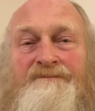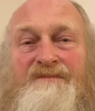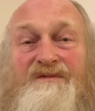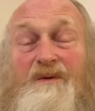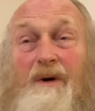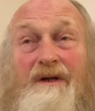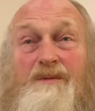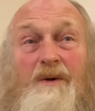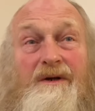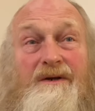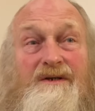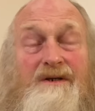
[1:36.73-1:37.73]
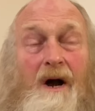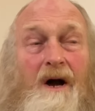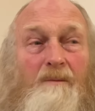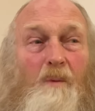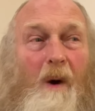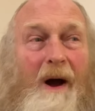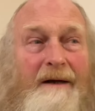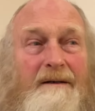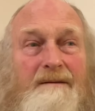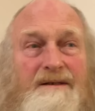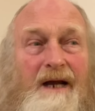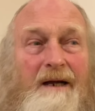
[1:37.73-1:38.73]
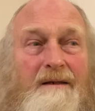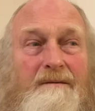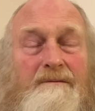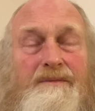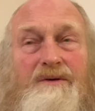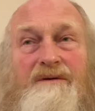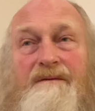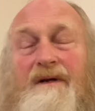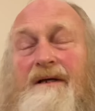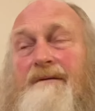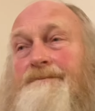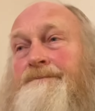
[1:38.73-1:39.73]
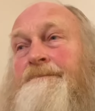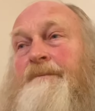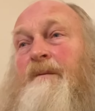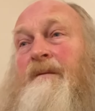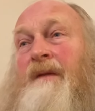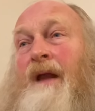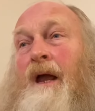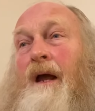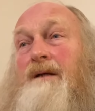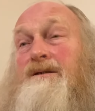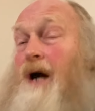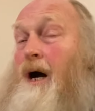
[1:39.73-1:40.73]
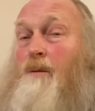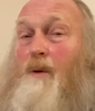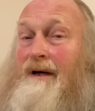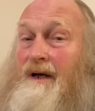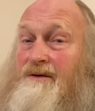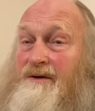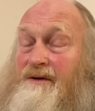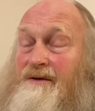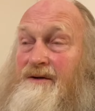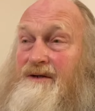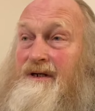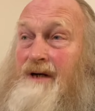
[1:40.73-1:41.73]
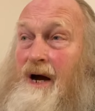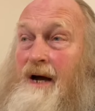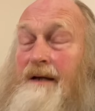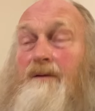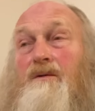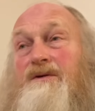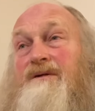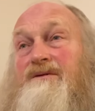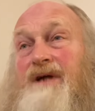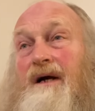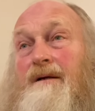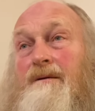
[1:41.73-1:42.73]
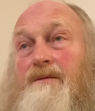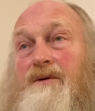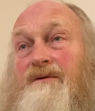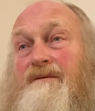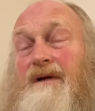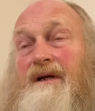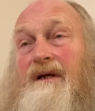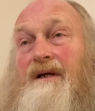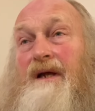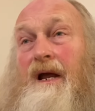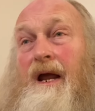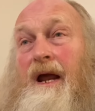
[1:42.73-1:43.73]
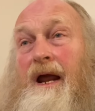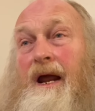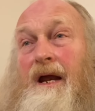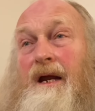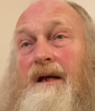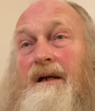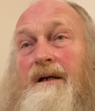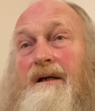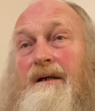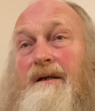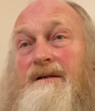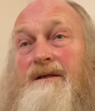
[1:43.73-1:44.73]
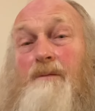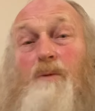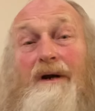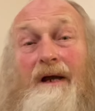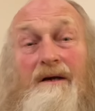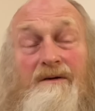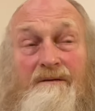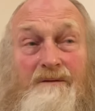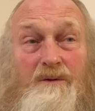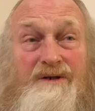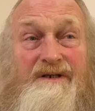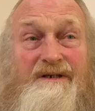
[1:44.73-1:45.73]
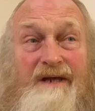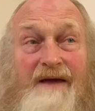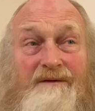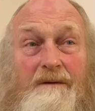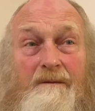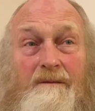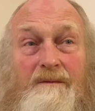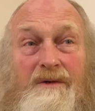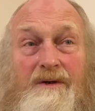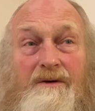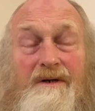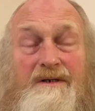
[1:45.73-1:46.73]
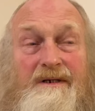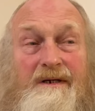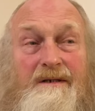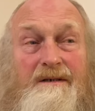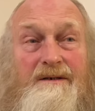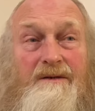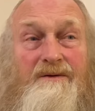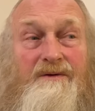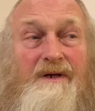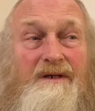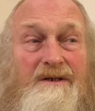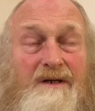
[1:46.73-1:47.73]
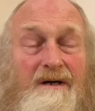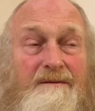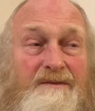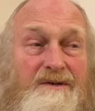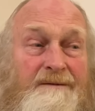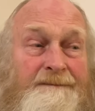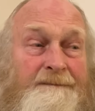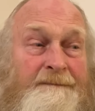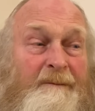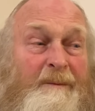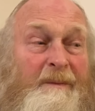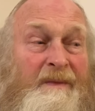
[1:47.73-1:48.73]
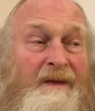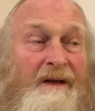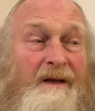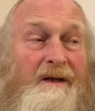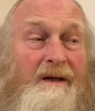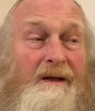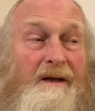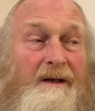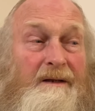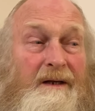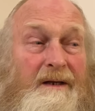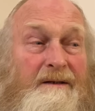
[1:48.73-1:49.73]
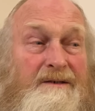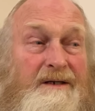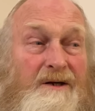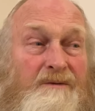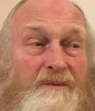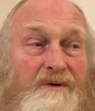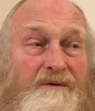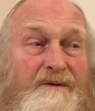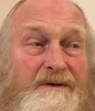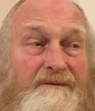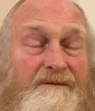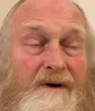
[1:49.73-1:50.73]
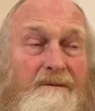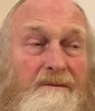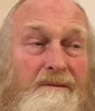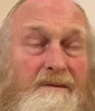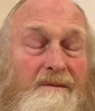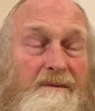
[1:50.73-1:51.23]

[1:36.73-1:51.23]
For what it's worth, Psalm 1, sung beautifully. Psalm 139, also sung beautifully. And Psalm 147, curiously. So three psalms. And then the slow movement from